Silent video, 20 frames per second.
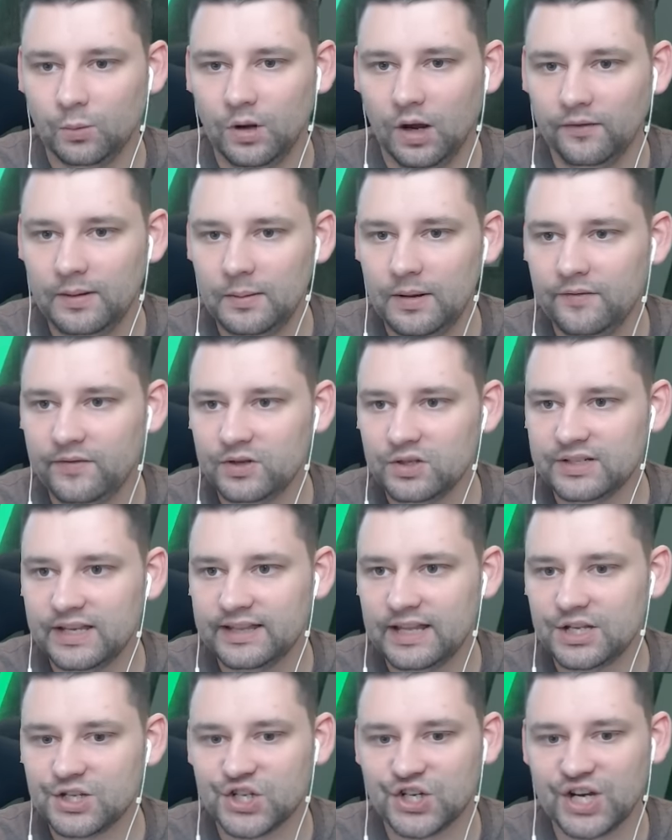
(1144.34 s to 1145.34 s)
I mean, we just
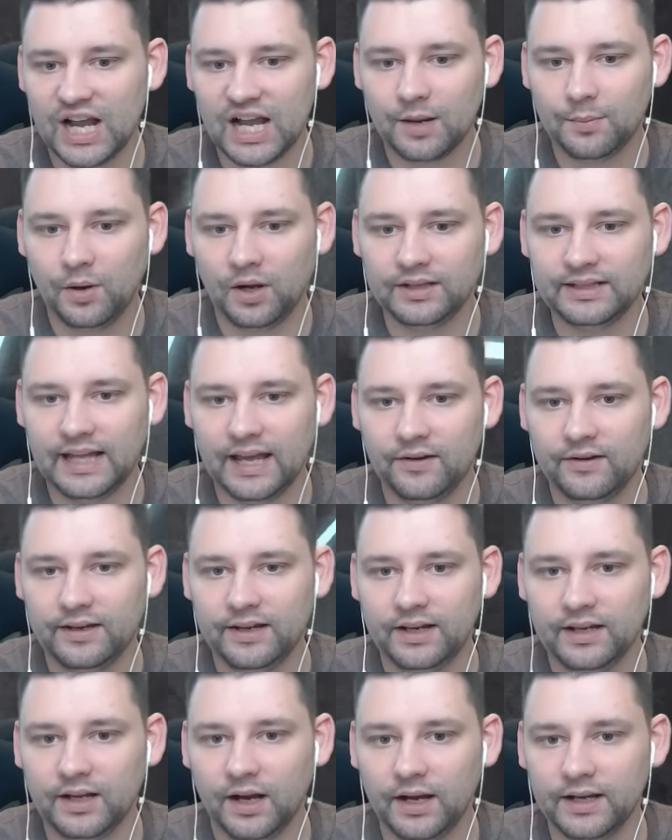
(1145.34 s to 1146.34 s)
hit the jackpot down
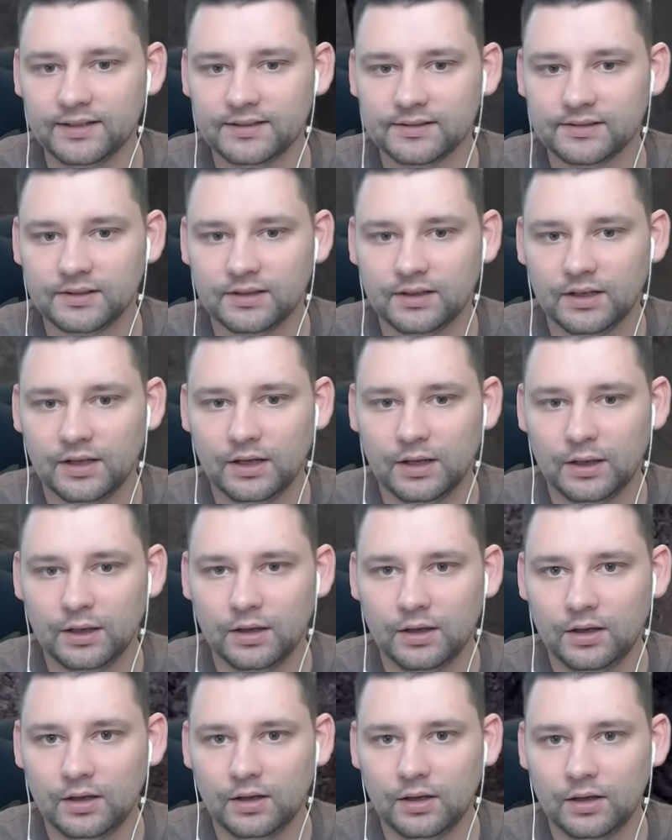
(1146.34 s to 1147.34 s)
here, guys.
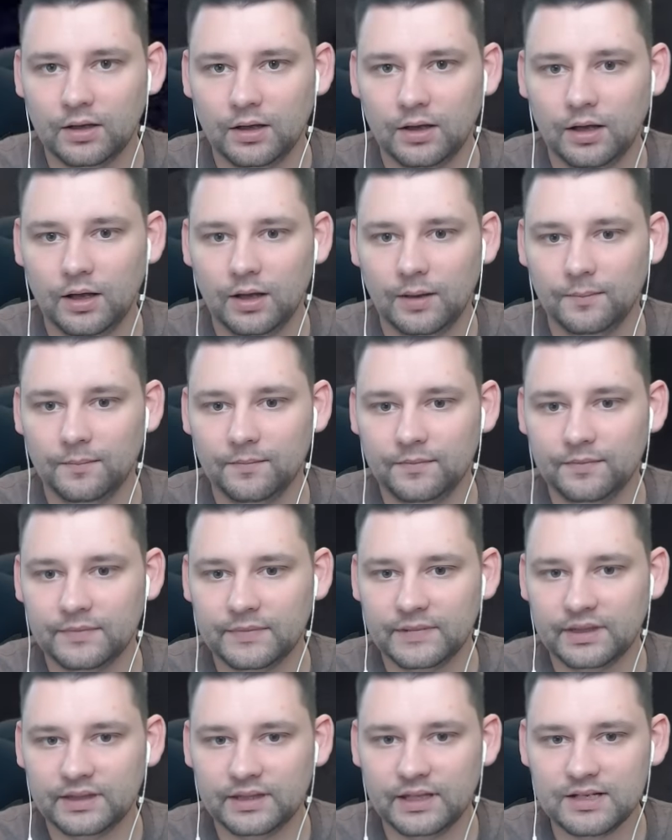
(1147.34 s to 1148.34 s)

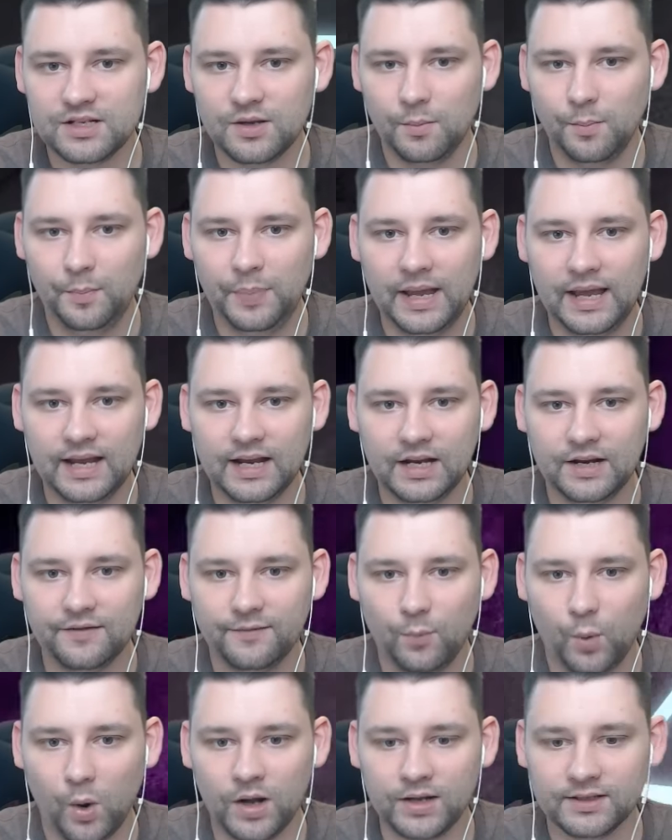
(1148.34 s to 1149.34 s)
There's some pink
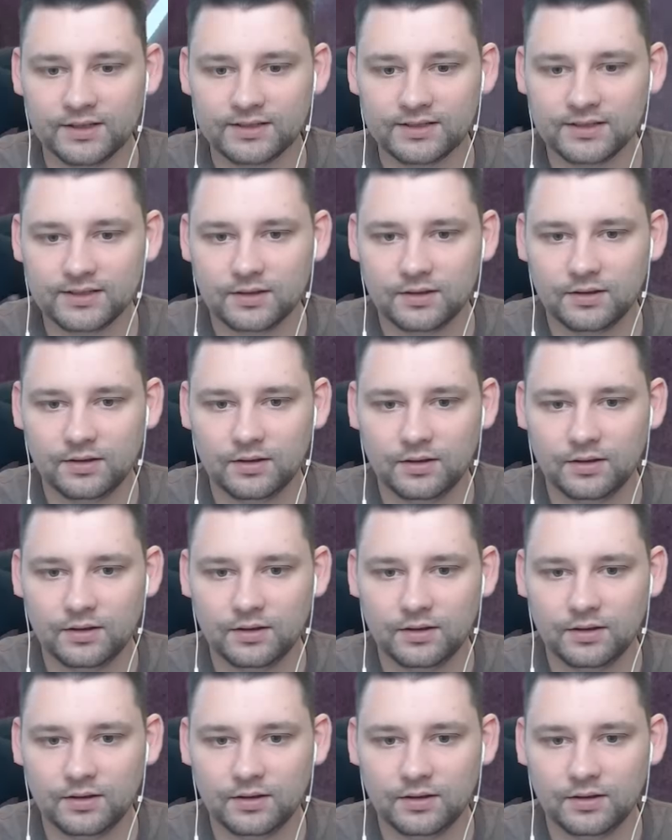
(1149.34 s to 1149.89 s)
ones.